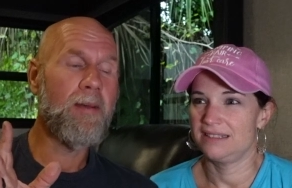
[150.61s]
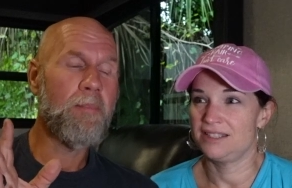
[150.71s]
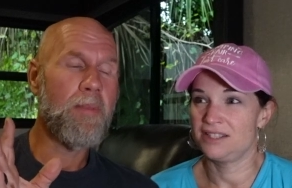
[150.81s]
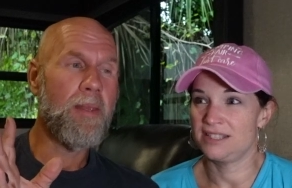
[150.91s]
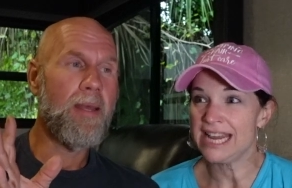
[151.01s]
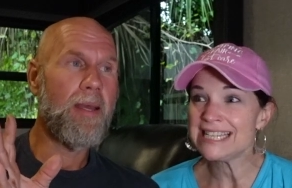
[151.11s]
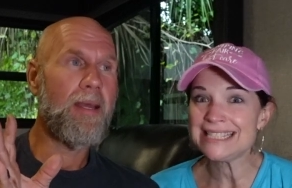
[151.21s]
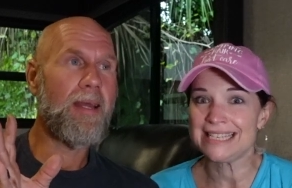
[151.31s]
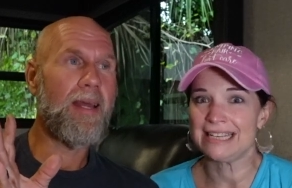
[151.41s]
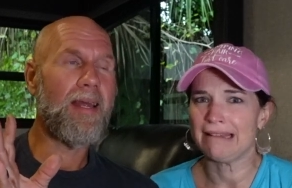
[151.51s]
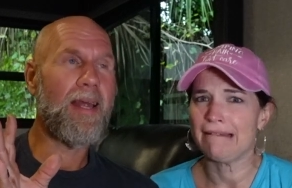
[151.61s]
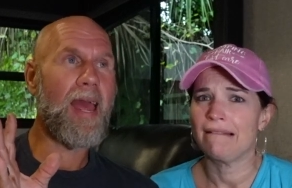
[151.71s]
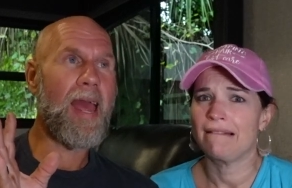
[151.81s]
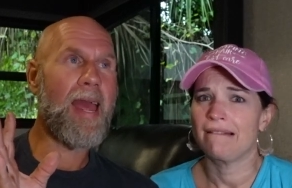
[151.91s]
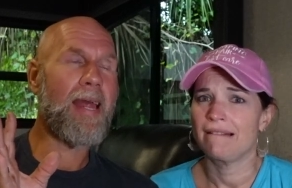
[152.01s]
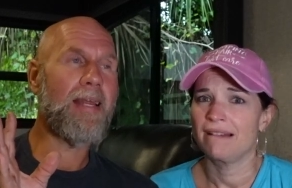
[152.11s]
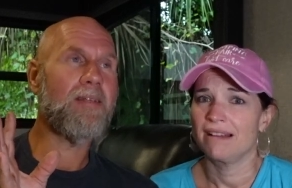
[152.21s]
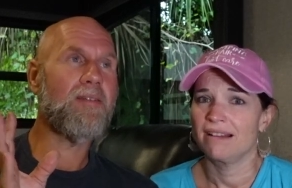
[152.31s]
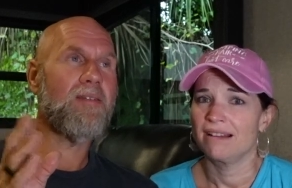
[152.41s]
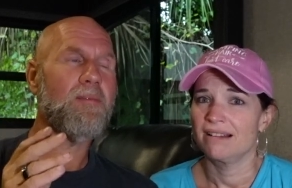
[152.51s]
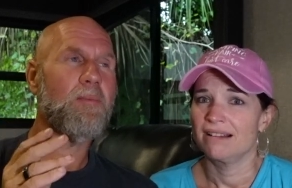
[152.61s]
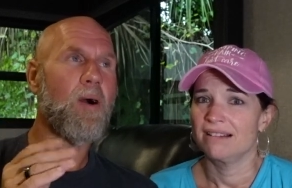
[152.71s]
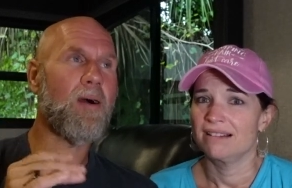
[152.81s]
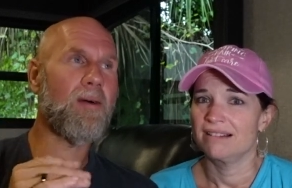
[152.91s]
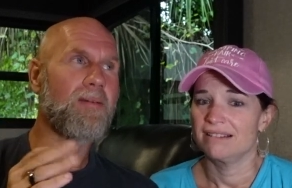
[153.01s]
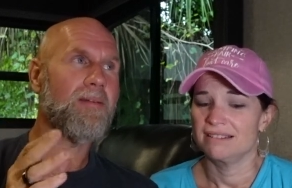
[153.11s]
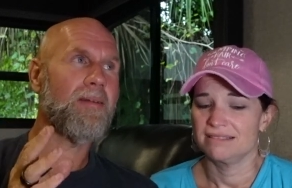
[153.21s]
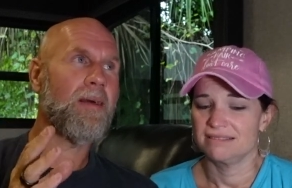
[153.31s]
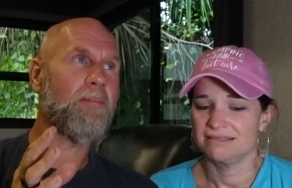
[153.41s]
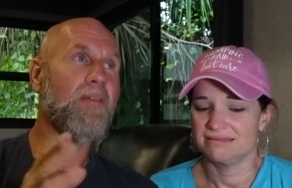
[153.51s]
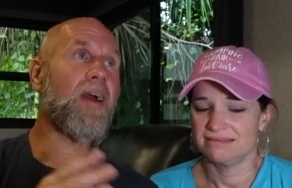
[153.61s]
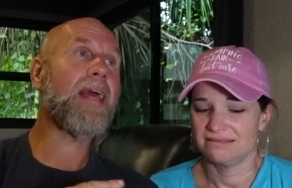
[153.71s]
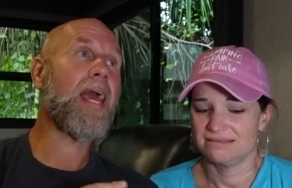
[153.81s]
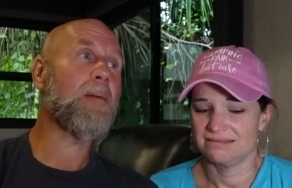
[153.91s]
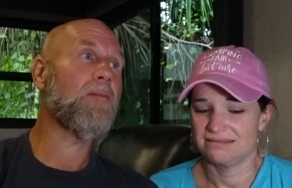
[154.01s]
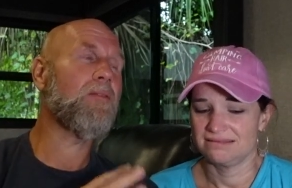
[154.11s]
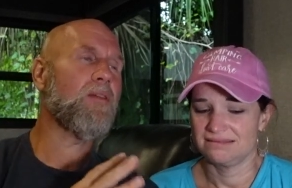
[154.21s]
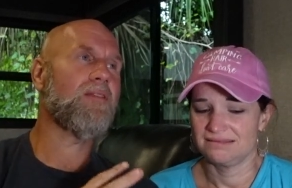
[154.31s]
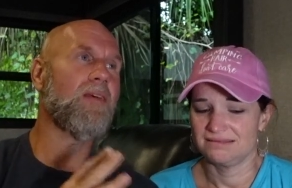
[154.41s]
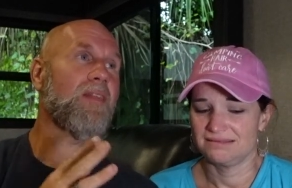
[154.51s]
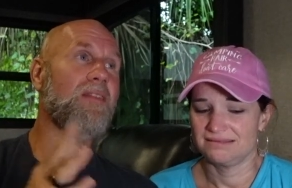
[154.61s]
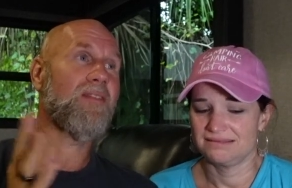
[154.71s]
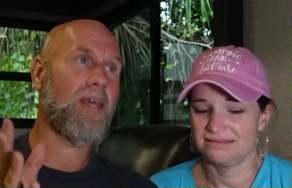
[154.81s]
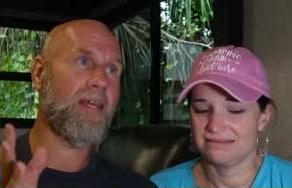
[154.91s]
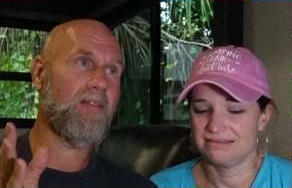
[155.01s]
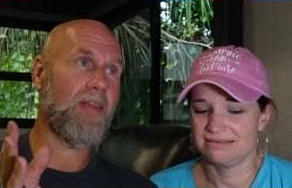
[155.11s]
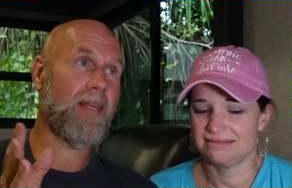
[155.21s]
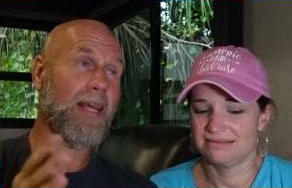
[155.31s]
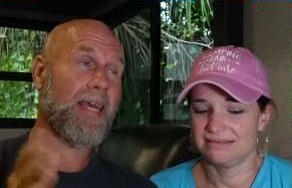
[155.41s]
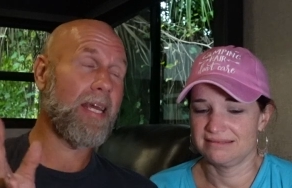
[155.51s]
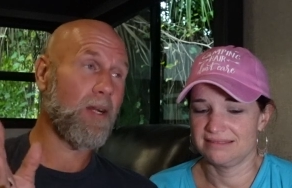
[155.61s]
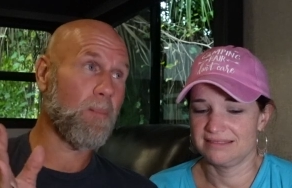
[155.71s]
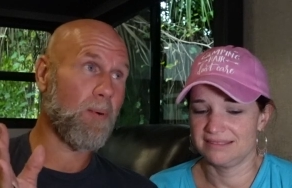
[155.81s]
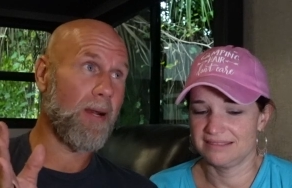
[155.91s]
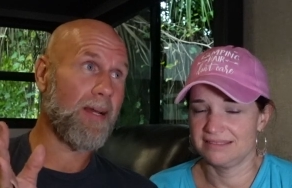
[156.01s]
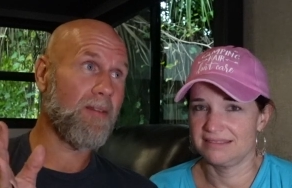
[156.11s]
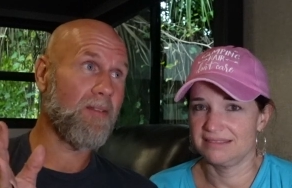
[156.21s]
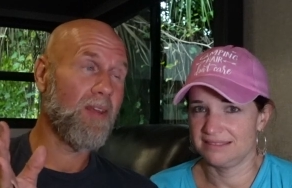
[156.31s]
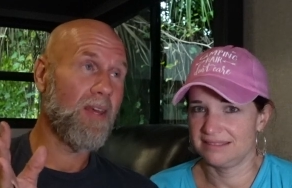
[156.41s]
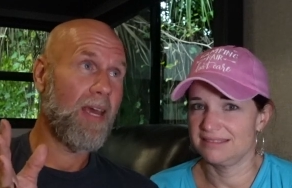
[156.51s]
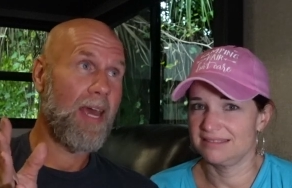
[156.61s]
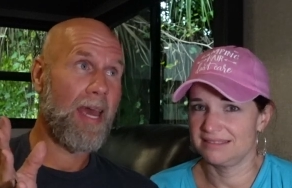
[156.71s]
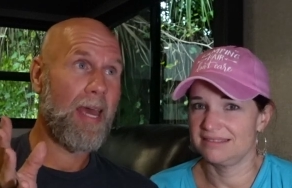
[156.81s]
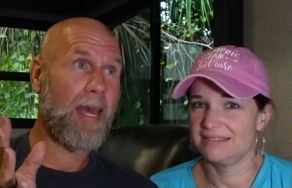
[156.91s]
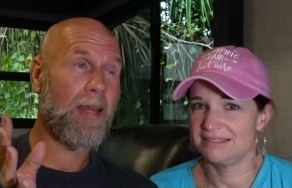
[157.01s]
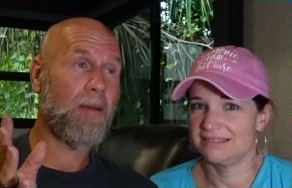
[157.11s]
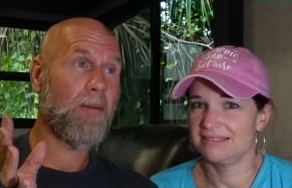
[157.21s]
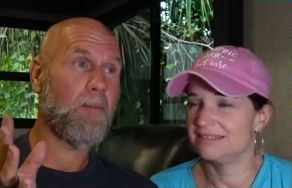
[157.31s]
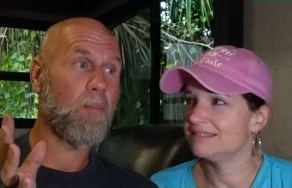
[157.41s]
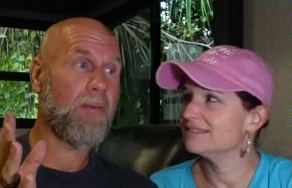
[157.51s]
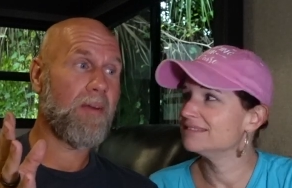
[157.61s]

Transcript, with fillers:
Speaker 1: That's tasty.
Speaker 2: And, well, we've got a cabinet full of stuff that's tasty, like keto bricks. And we've